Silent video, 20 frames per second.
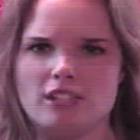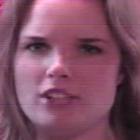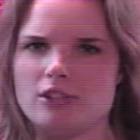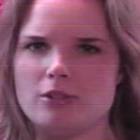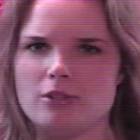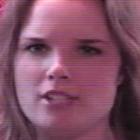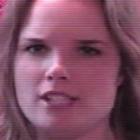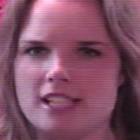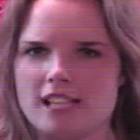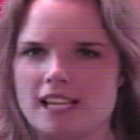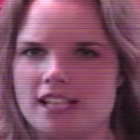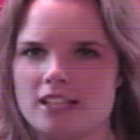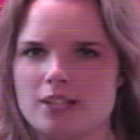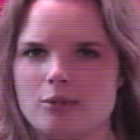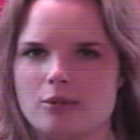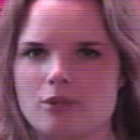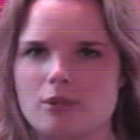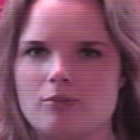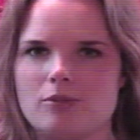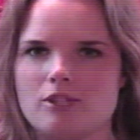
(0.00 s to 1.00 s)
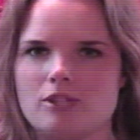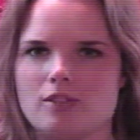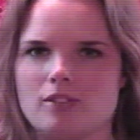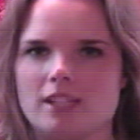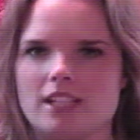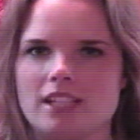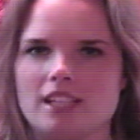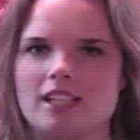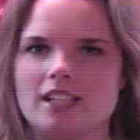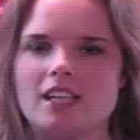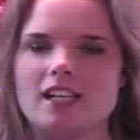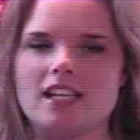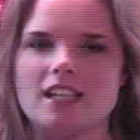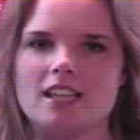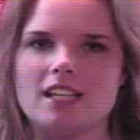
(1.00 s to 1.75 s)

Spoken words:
and I know exactly what I'm doing. I